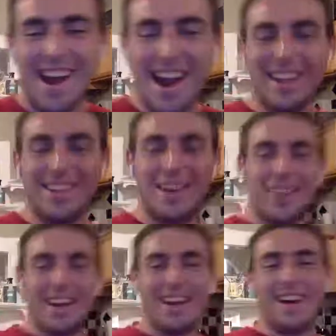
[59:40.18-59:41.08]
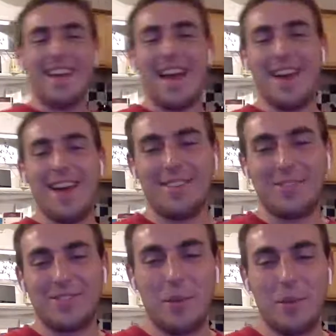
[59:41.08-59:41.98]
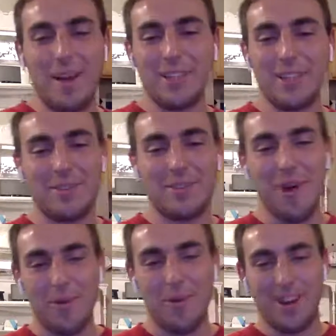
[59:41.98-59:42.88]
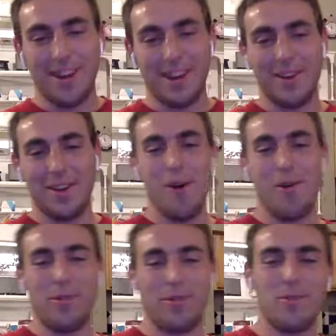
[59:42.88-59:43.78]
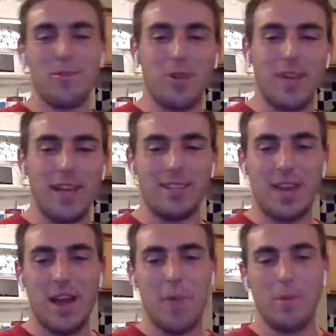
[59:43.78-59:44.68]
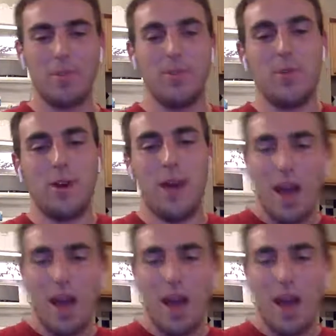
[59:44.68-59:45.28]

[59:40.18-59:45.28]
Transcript: I love it. And on that tremendous quote, we are going to go through one last time and do